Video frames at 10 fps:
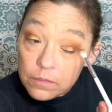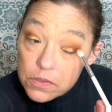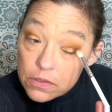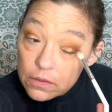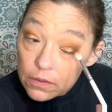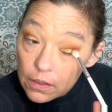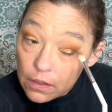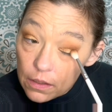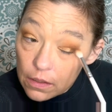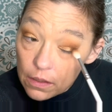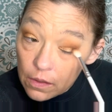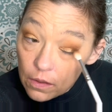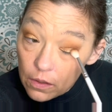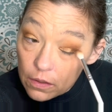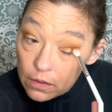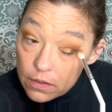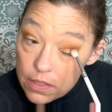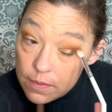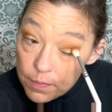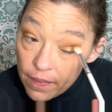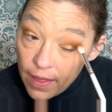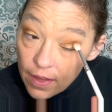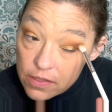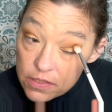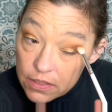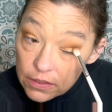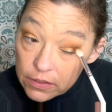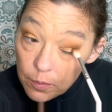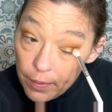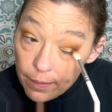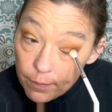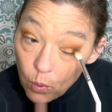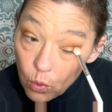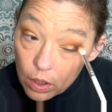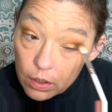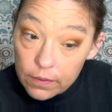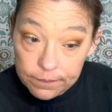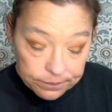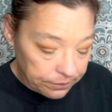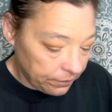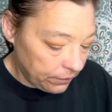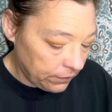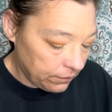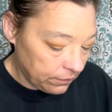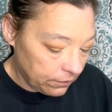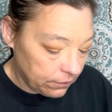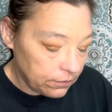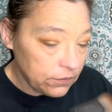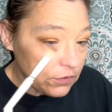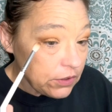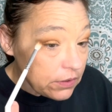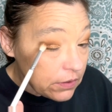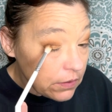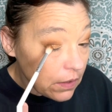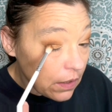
Just gonna deepen that just a little bit more. Just